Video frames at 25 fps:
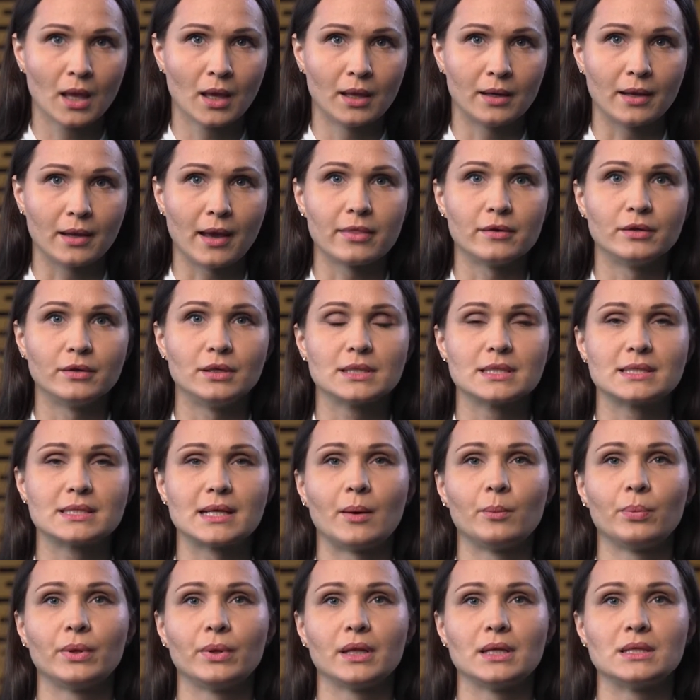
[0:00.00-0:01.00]
Another
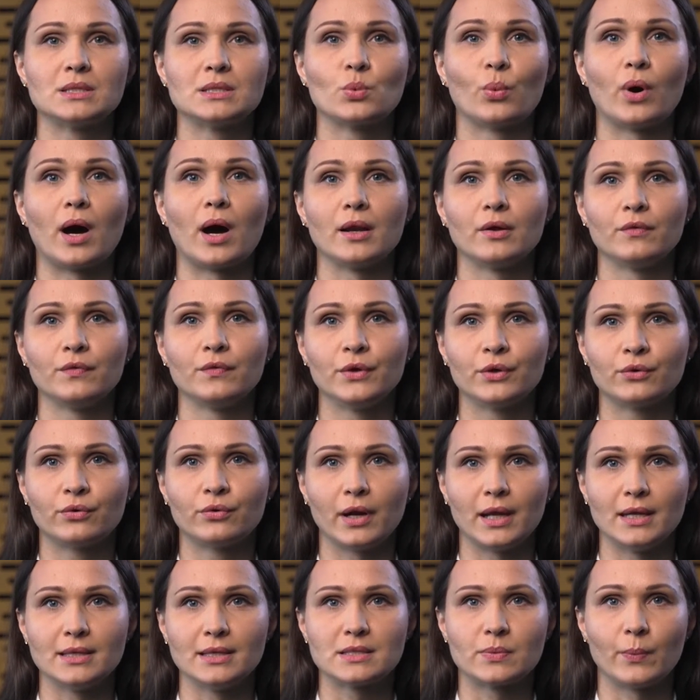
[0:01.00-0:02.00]
example is one of
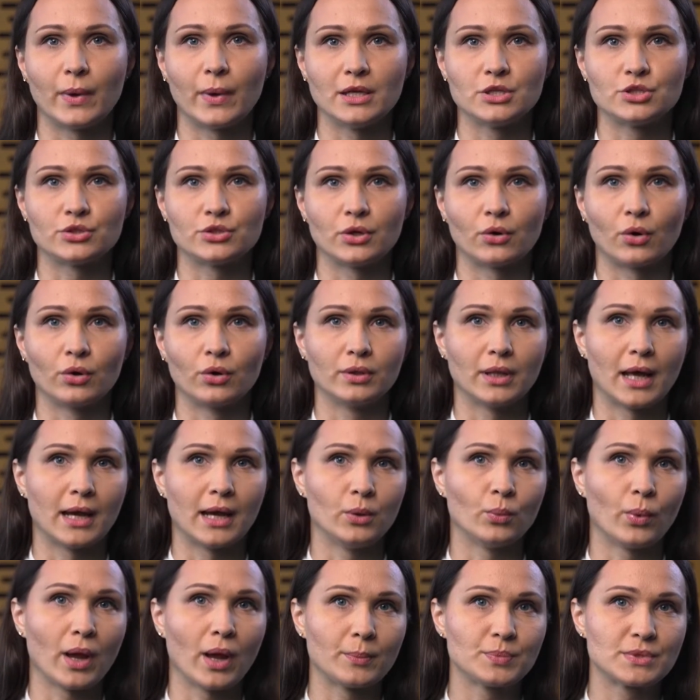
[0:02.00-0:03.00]
Ukraine's major
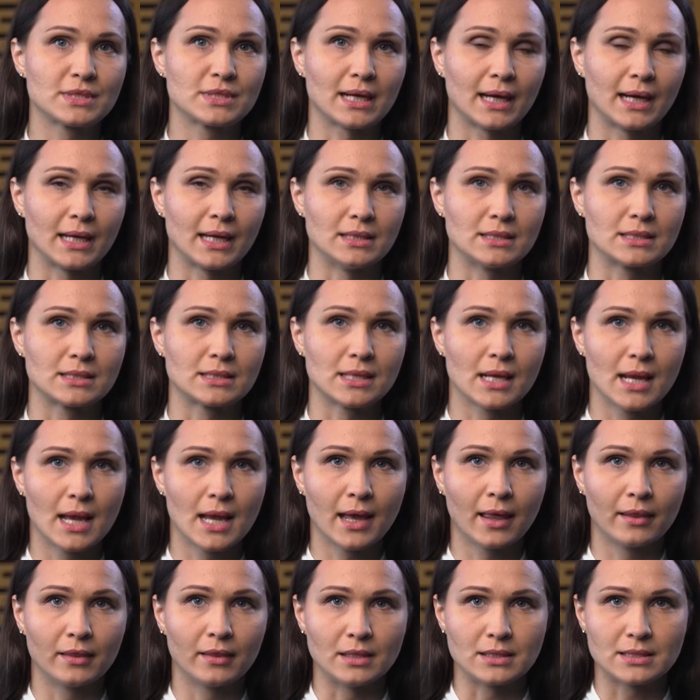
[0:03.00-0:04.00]
online websites.
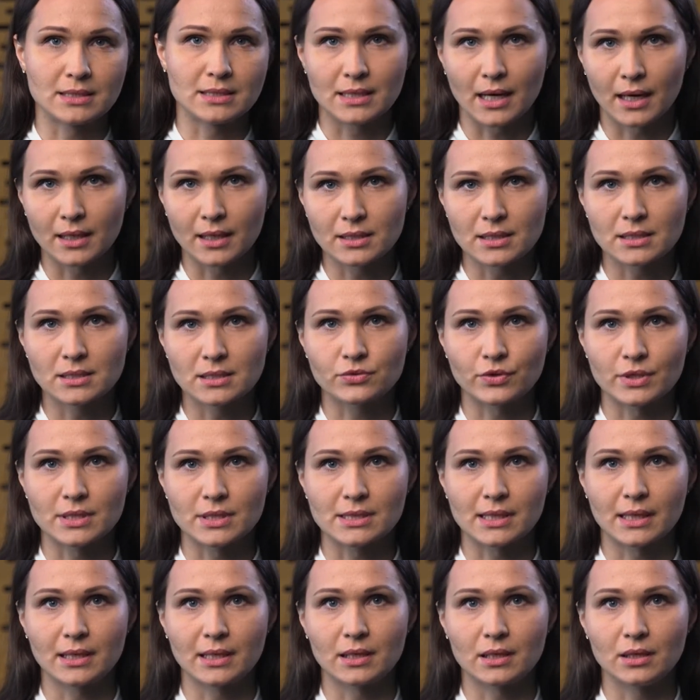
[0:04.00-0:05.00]
They started
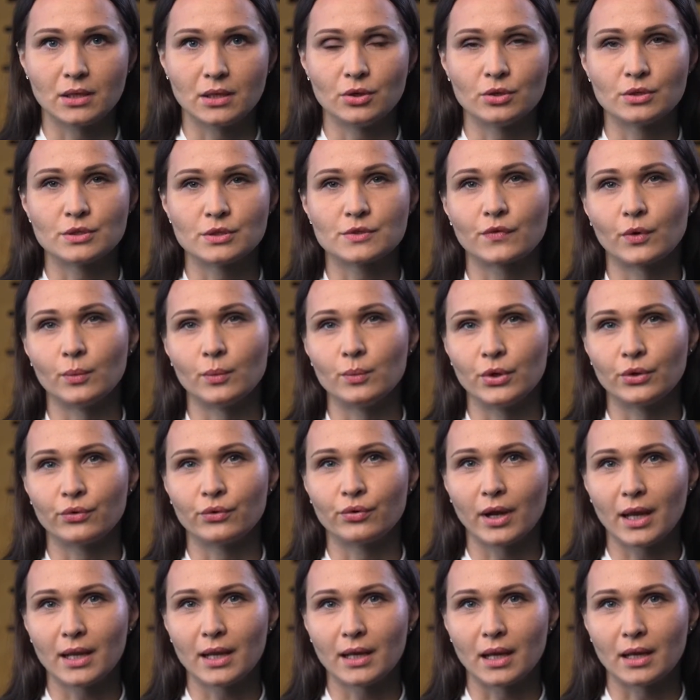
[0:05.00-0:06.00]
translating news from
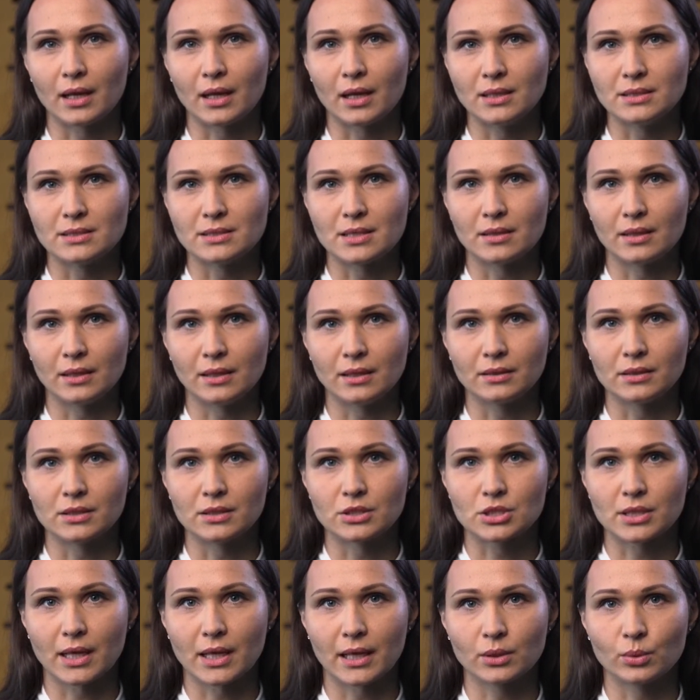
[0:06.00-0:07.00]
Ukrainian into the
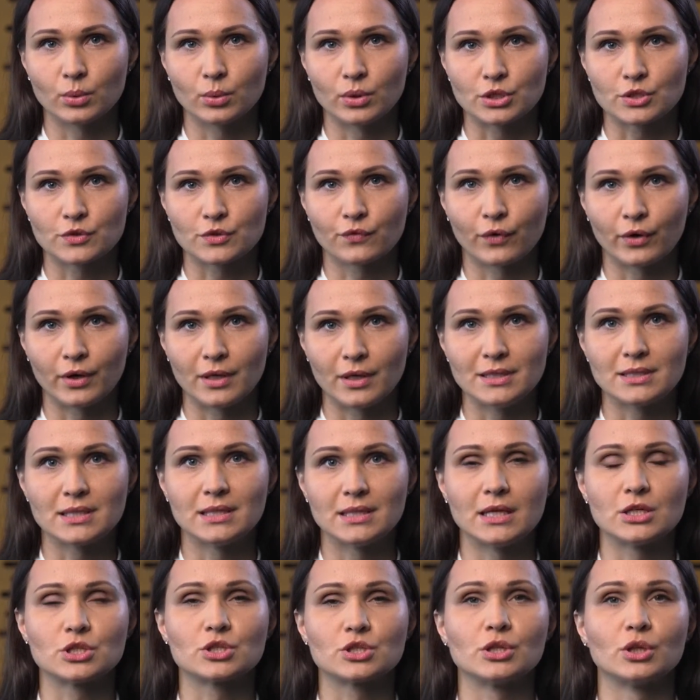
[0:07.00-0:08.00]
English language for
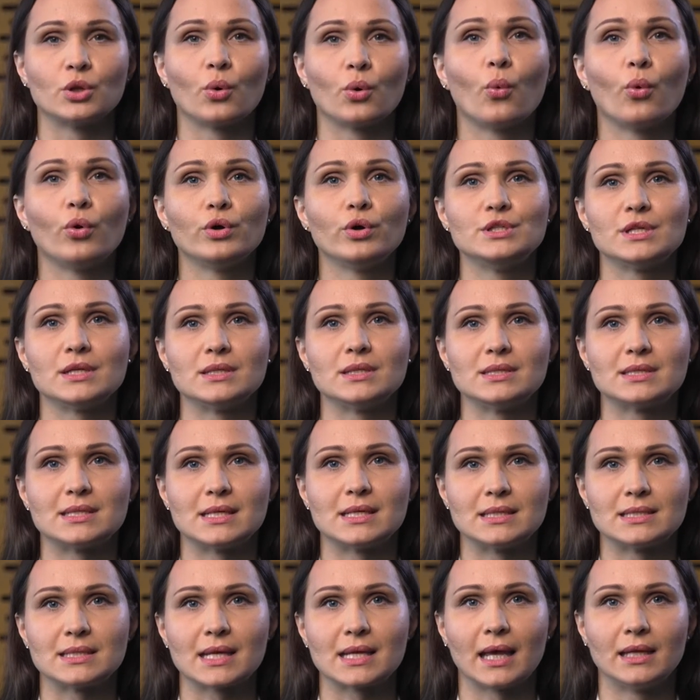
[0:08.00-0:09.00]
international
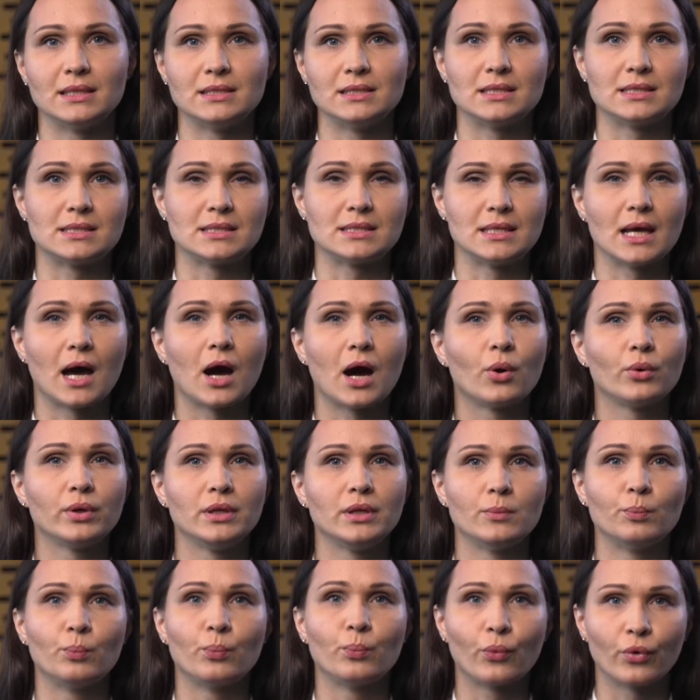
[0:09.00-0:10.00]
audiences and is now
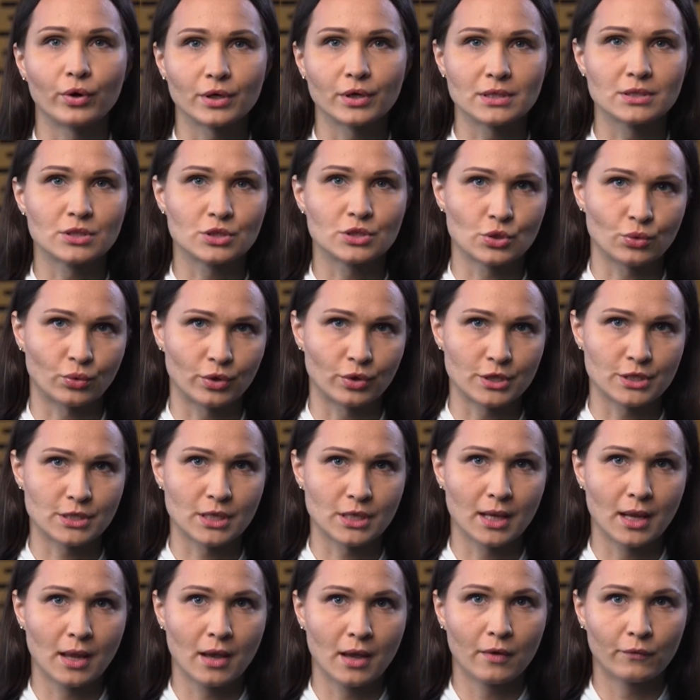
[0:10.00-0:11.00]
an important source
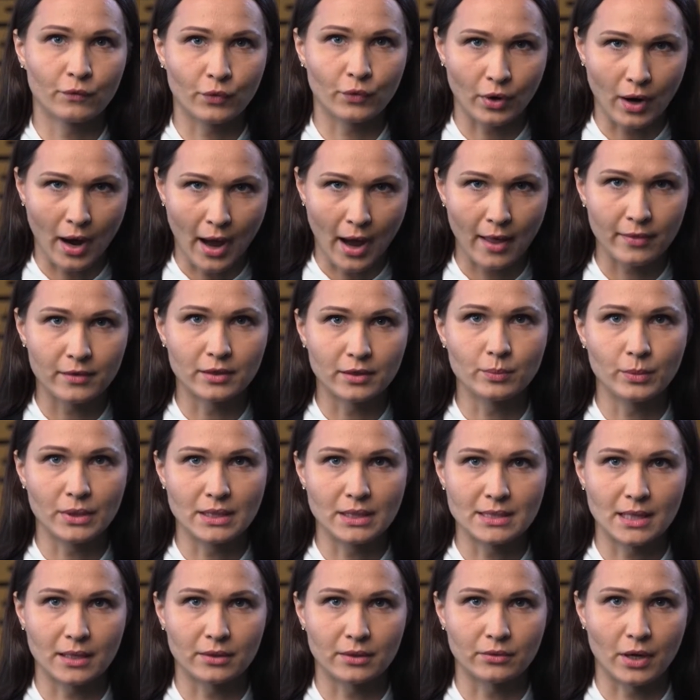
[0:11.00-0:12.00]
for other
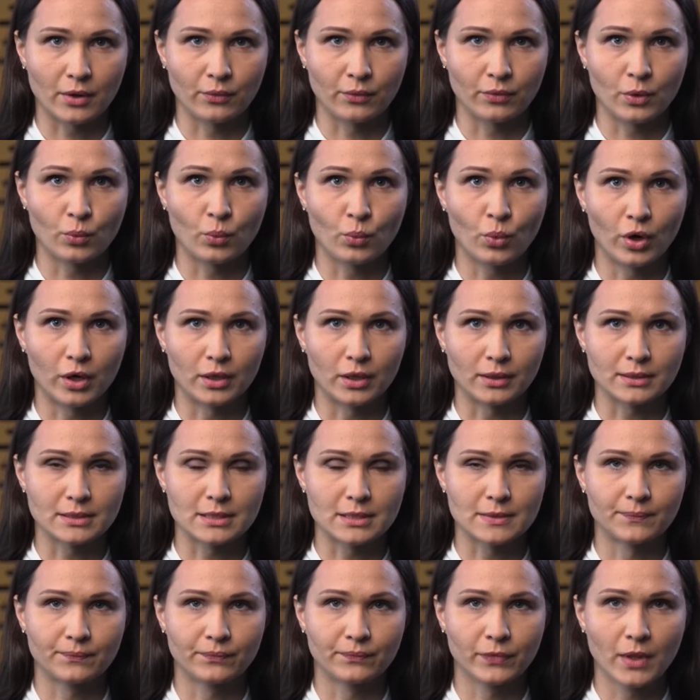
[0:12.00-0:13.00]
media around the world.